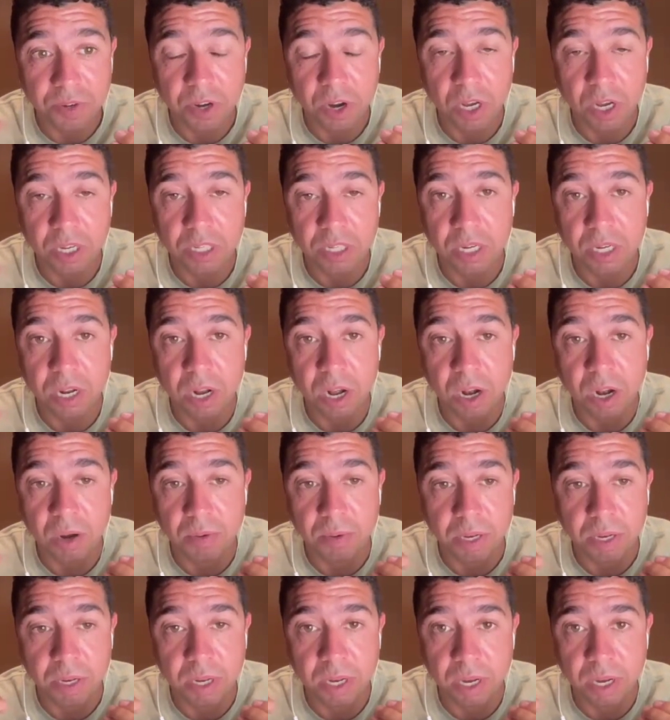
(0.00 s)
across the
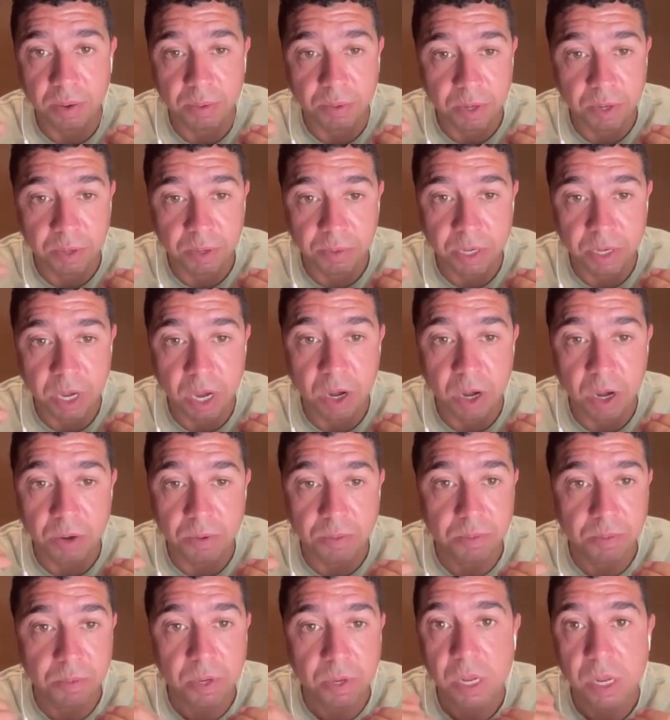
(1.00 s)
Galway there when I was
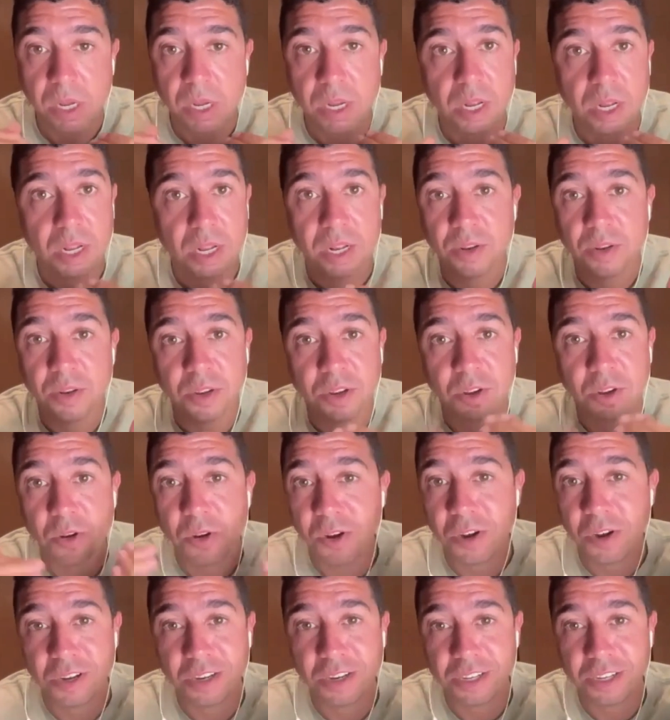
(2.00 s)
home. Like,
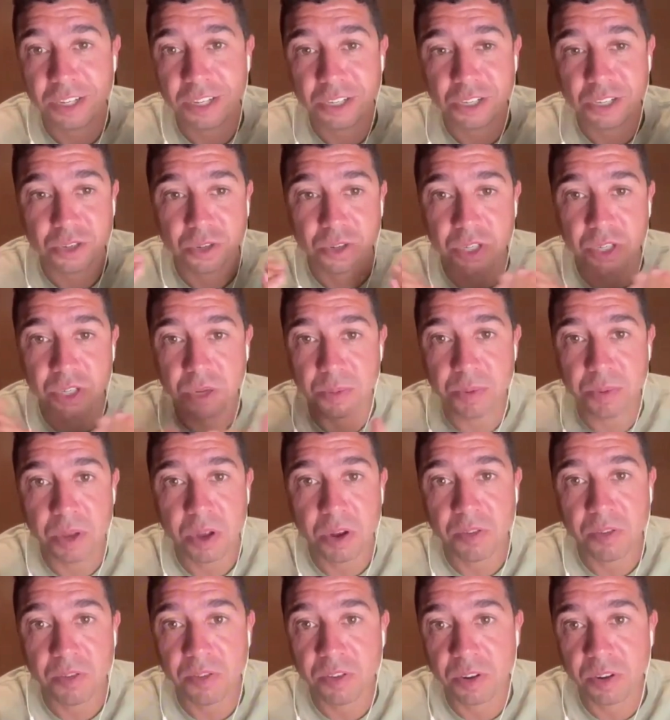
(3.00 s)
Ireland is such a
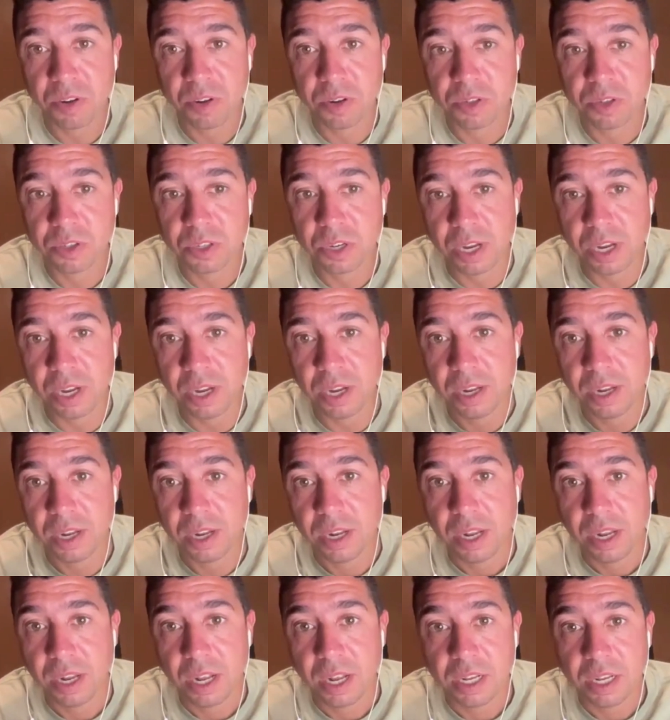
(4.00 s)
beautiful country.
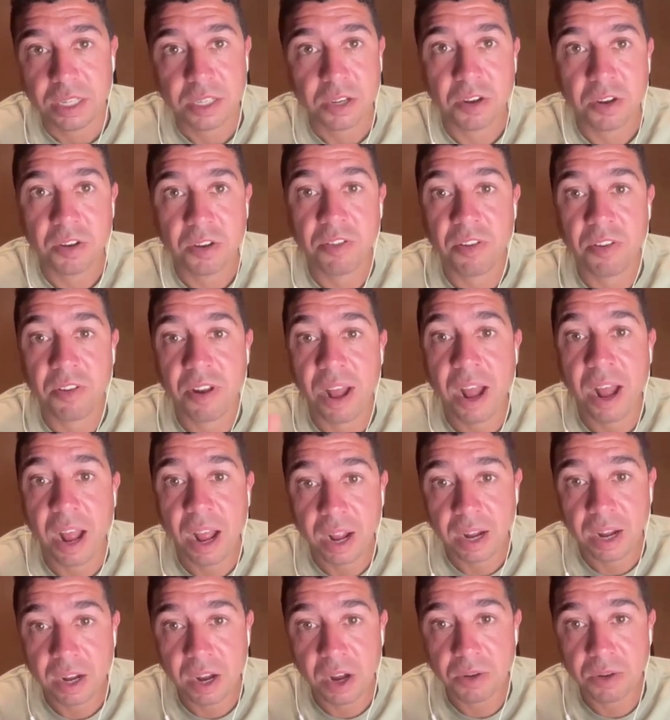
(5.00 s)
So the
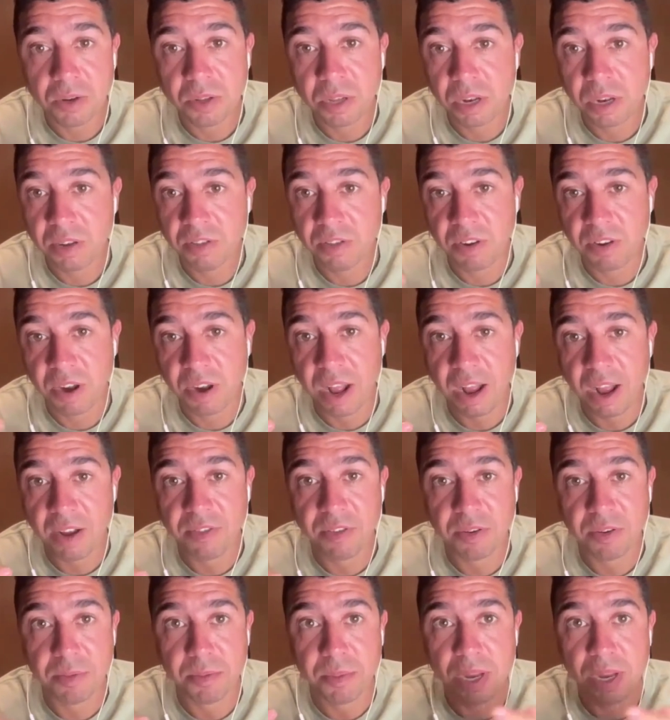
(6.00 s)
Flack, going to the
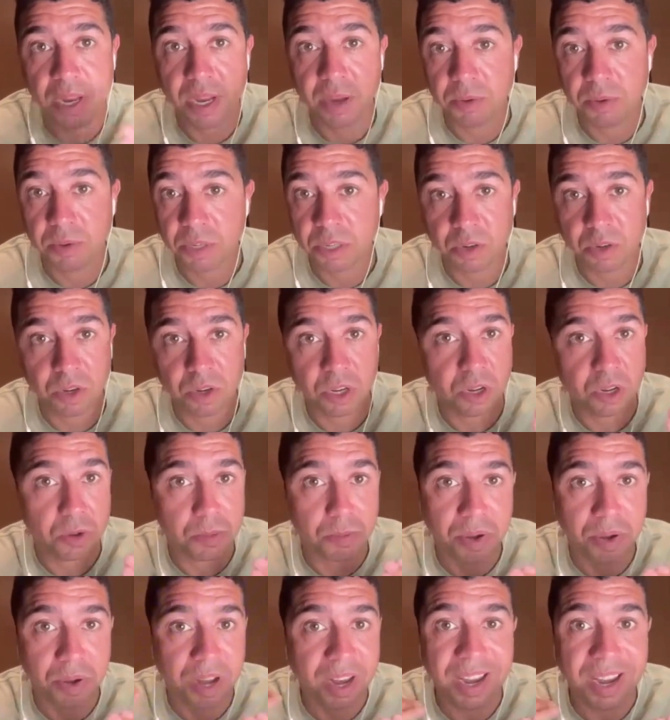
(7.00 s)
Flack for me was, like,
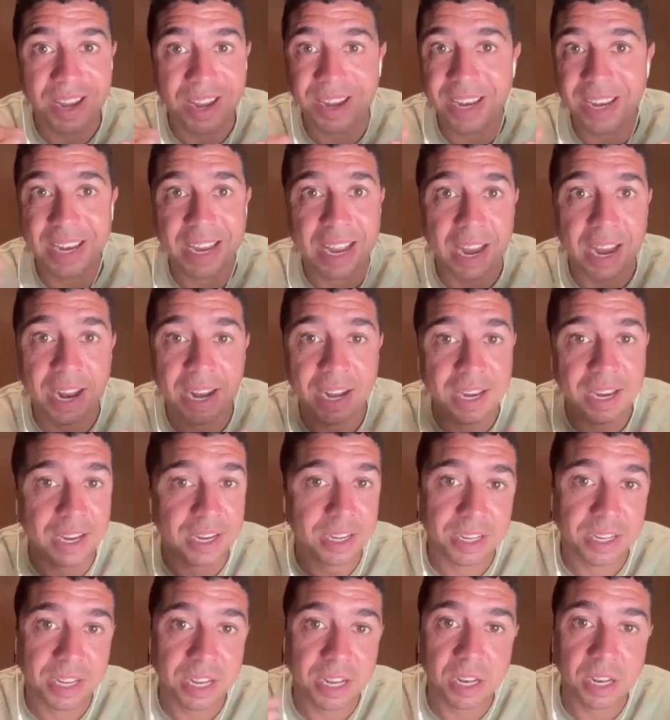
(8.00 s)
completely
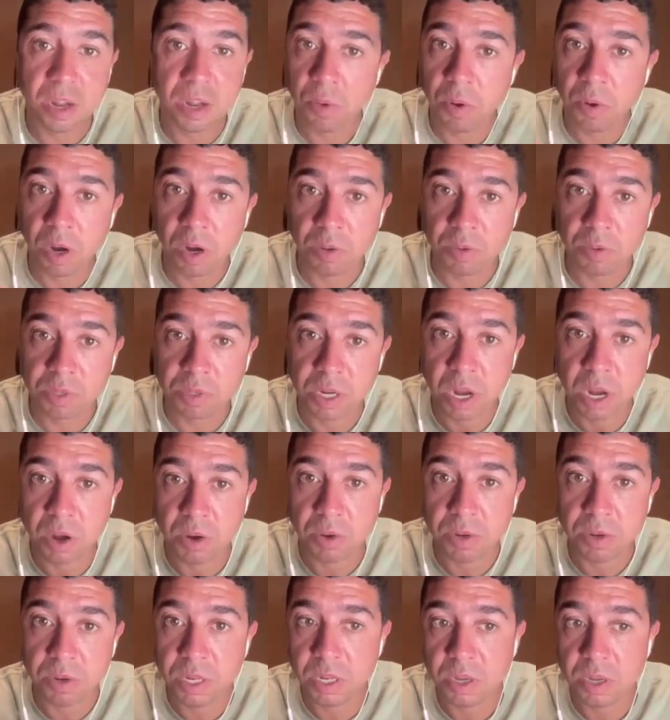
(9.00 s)
alien. Didn't know what I was
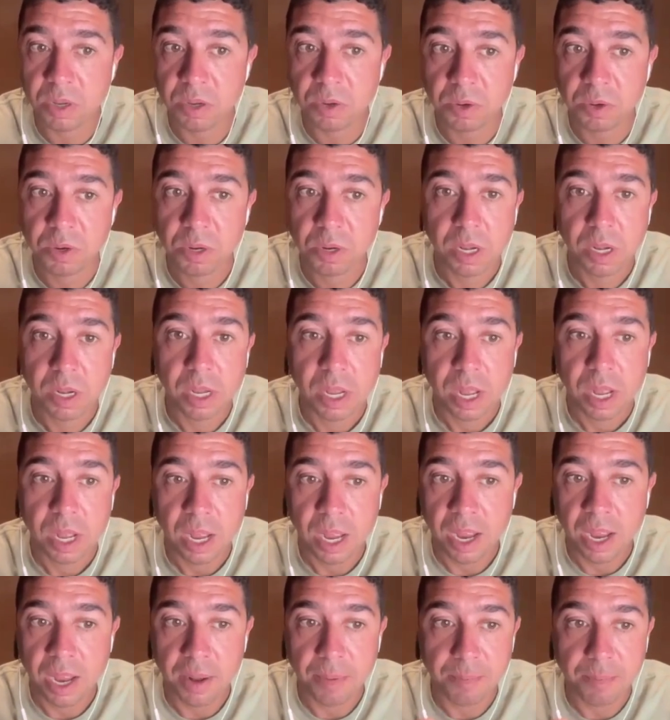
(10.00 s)
going into.
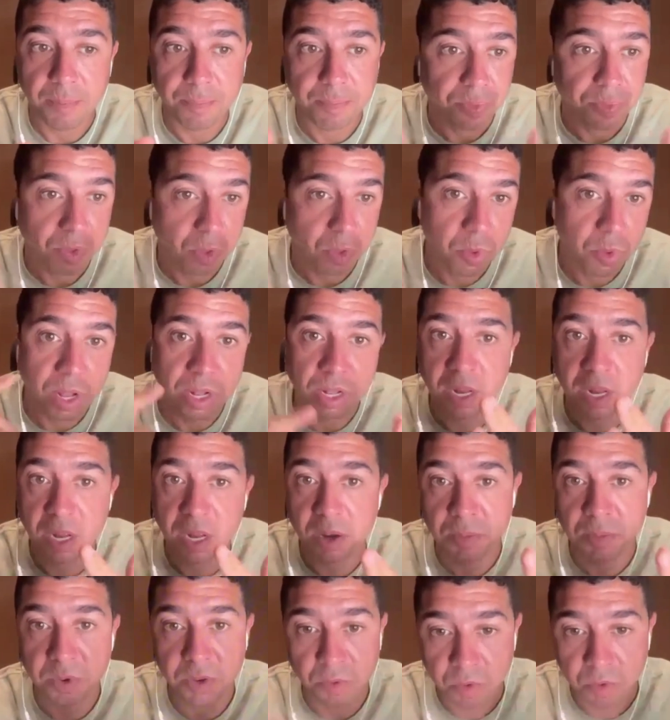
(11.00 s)
Went
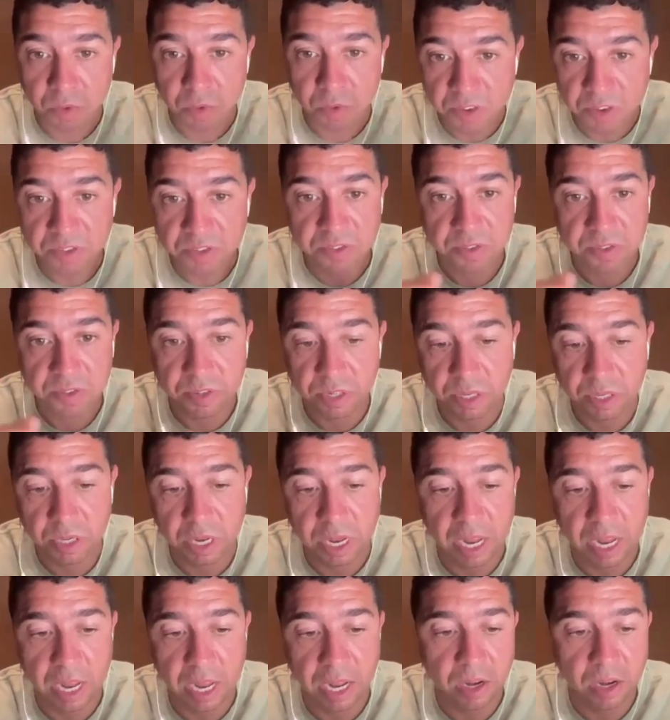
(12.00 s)
there with my wife,
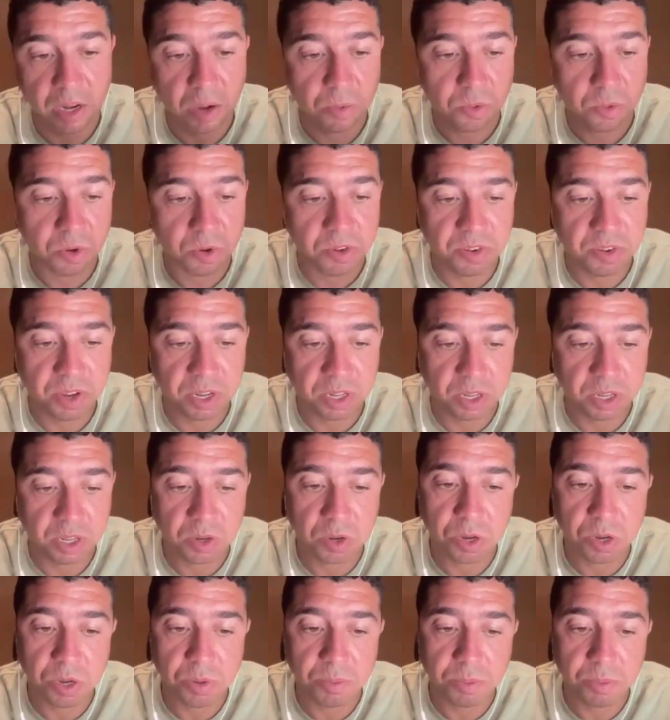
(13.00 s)
not wife at the
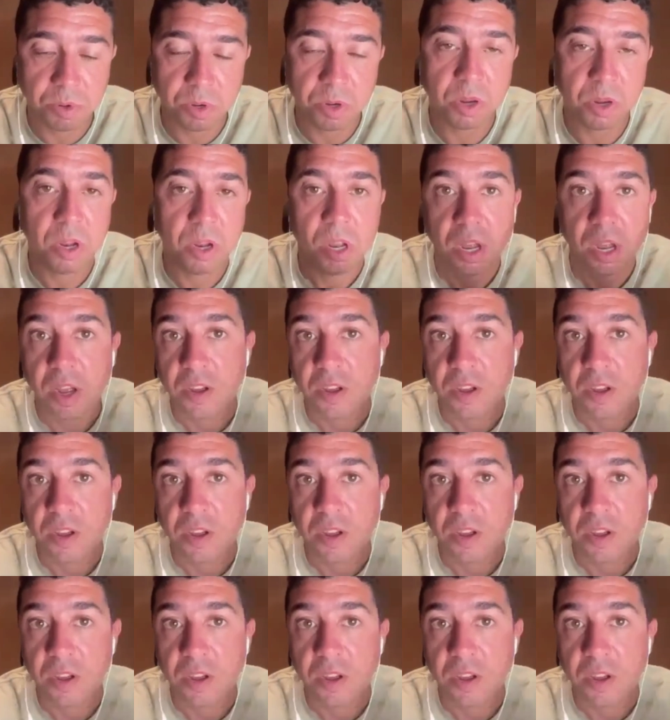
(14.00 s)
time, but a